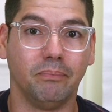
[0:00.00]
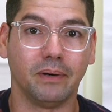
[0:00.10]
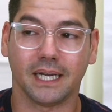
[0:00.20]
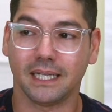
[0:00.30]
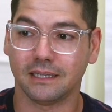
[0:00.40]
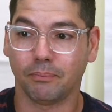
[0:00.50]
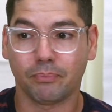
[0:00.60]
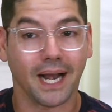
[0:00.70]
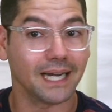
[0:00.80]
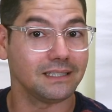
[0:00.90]
but the
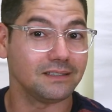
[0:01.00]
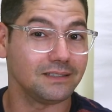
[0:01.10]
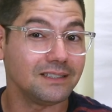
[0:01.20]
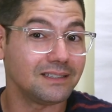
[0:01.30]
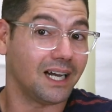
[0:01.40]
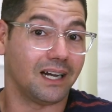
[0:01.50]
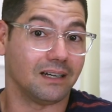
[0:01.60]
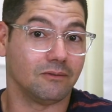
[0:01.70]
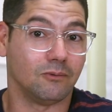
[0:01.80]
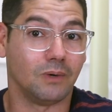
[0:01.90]
practice is
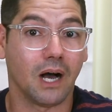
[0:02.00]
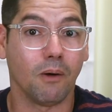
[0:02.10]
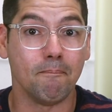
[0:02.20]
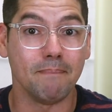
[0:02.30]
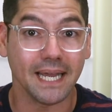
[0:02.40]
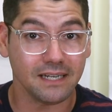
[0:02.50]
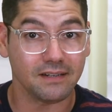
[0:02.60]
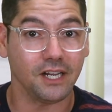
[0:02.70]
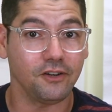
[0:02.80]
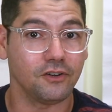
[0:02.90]
not. While
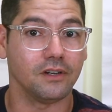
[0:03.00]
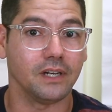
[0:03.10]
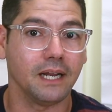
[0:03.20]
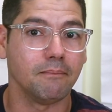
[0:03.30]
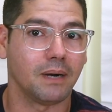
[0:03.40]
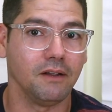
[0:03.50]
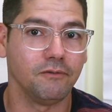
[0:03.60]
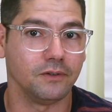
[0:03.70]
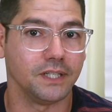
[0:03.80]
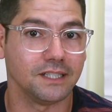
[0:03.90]
meditation and
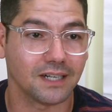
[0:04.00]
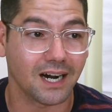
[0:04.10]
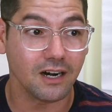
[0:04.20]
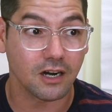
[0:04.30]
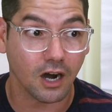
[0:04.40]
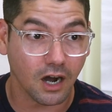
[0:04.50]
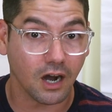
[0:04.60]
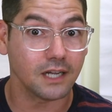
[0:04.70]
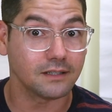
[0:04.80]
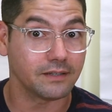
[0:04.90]
mindfulness are
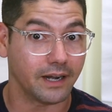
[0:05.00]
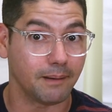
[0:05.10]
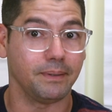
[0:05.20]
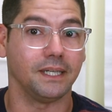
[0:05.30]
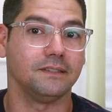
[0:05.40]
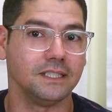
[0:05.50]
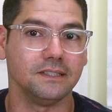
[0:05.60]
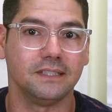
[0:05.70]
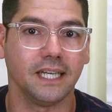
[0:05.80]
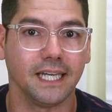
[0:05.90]
hot topics
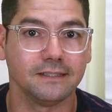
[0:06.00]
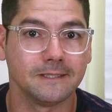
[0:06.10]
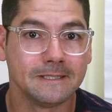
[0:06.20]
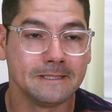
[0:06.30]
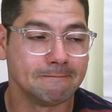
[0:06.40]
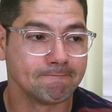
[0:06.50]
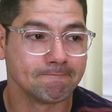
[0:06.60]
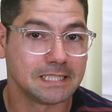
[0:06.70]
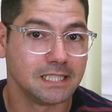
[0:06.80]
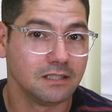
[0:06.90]
these days,
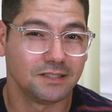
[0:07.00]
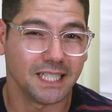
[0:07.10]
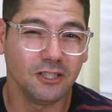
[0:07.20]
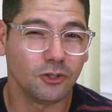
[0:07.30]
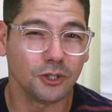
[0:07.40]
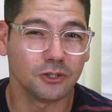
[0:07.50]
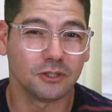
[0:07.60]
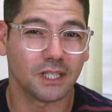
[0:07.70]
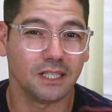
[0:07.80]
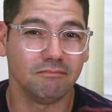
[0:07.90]
Zen
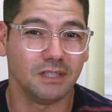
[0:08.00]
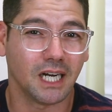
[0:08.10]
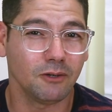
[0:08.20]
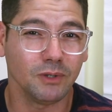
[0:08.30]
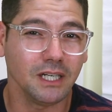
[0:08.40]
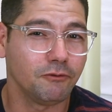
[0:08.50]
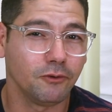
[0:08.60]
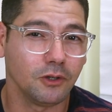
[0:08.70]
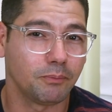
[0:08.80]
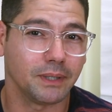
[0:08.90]
dojos are not really
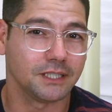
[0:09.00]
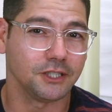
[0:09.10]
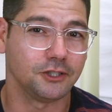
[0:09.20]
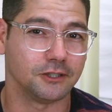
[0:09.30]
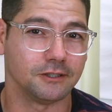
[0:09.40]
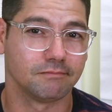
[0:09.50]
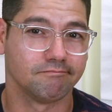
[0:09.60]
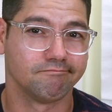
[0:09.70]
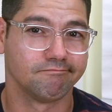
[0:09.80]
full of practitioners.